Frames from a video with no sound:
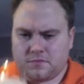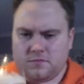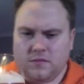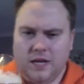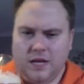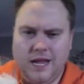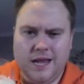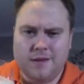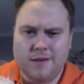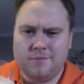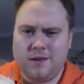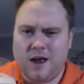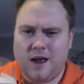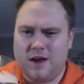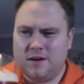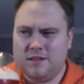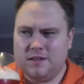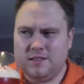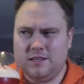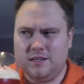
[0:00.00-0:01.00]
and I'm
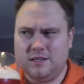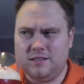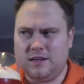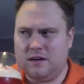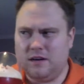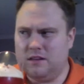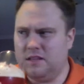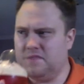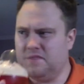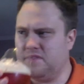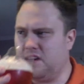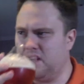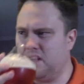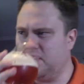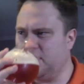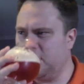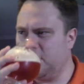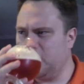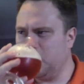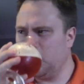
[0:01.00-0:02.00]
not entirely fond
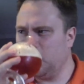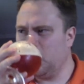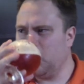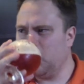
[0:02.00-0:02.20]
of it.